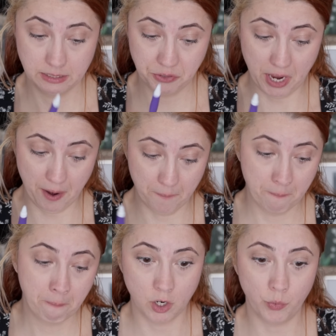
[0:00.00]
Okay.
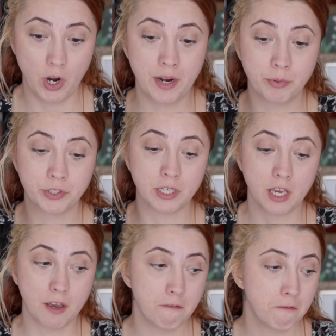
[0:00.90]
Or we're able to
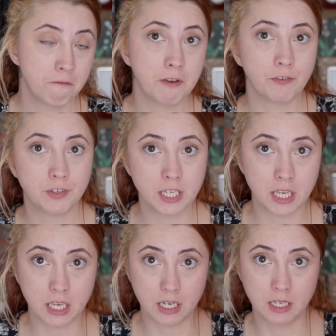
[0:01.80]
get
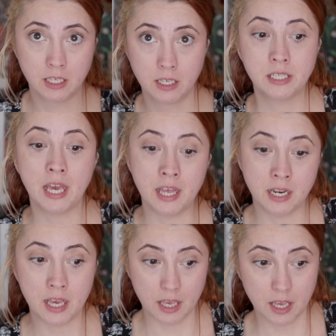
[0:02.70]

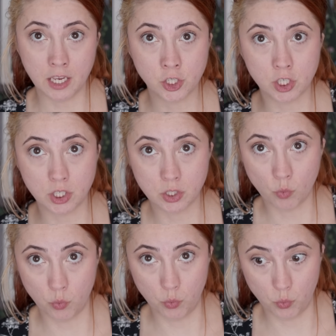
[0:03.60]
10 inches
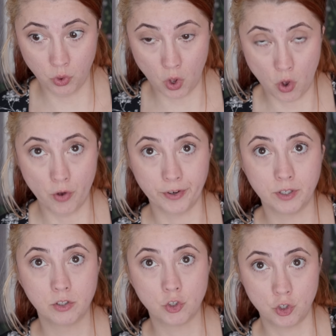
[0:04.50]
long
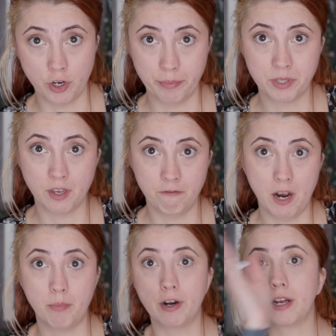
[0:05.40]
strips of
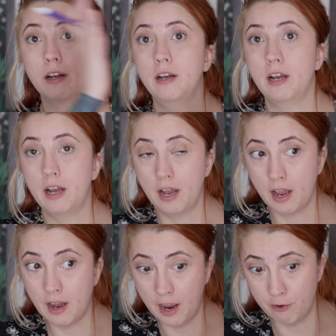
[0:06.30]
fabric
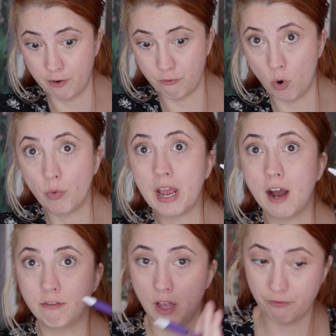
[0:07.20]
out of what we
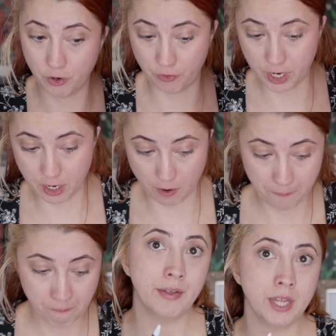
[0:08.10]
have left over here.
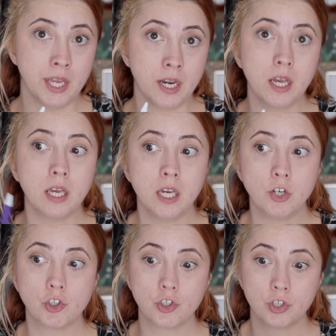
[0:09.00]
And then
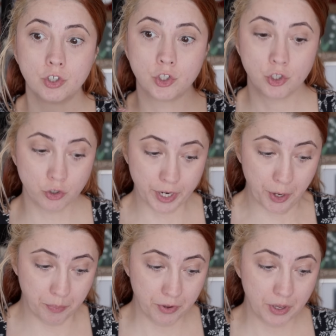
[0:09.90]
each
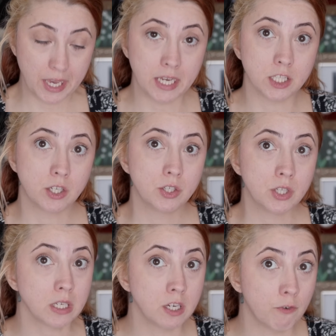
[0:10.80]
strip is
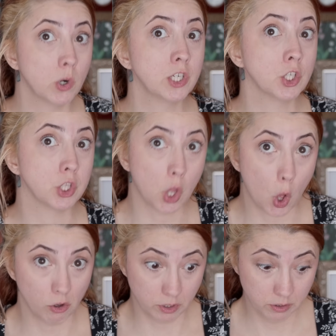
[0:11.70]
64 inches
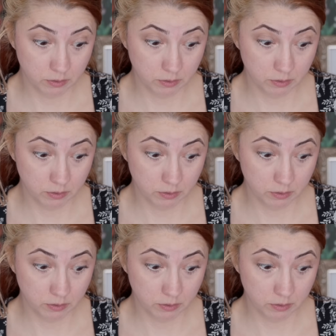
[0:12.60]
long.